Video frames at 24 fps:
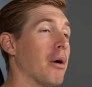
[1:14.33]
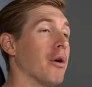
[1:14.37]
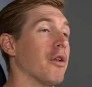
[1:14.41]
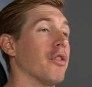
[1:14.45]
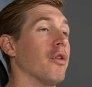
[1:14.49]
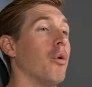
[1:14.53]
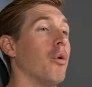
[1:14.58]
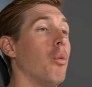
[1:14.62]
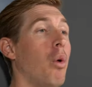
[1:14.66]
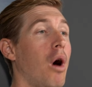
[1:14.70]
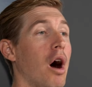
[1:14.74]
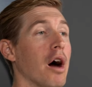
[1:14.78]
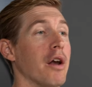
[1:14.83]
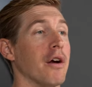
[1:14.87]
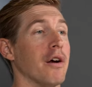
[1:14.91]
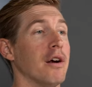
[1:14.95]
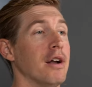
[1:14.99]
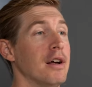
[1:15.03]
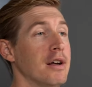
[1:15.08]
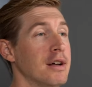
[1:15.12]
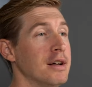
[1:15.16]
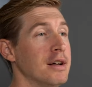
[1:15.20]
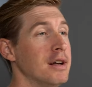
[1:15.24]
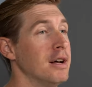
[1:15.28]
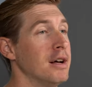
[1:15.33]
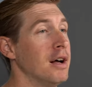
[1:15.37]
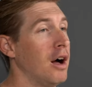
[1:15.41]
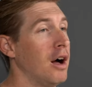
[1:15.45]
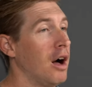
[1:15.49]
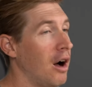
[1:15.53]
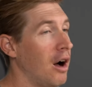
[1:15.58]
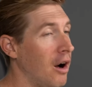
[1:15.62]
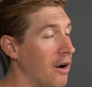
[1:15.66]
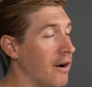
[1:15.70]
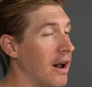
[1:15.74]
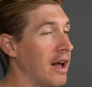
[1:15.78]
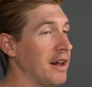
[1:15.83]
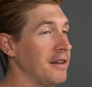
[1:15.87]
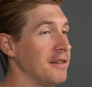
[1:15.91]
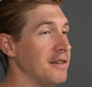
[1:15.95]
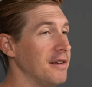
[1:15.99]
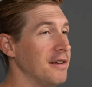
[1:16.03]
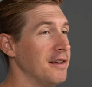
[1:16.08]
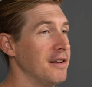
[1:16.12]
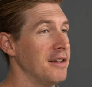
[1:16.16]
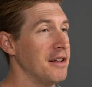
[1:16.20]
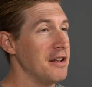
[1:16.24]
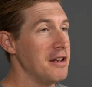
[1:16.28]
out on the water. All right,
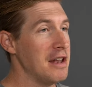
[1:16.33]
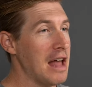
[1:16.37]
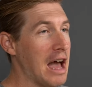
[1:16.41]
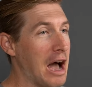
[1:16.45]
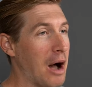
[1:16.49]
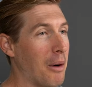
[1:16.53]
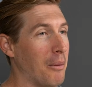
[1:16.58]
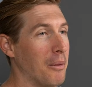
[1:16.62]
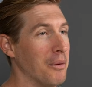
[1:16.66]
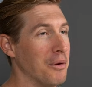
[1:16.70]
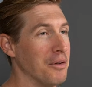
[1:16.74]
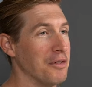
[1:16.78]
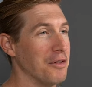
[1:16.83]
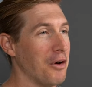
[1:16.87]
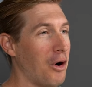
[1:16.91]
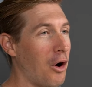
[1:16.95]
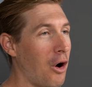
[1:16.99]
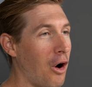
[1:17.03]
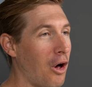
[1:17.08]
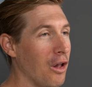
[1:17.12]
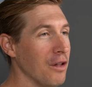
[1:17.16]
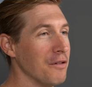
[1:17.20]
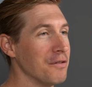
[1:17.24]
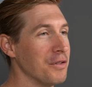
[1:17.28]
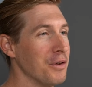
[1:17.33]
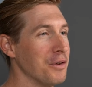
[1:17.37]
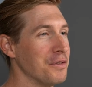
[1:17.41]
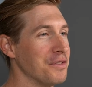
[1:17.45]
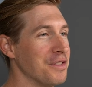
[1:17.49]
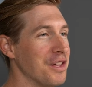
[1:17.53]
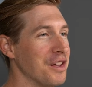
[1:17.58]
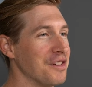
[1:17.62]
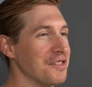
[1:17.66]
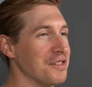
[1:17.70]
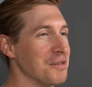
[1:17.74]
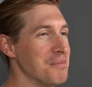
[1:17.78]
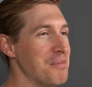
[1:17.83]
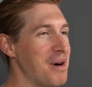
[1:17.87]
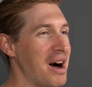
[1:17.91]
now, with all of those things in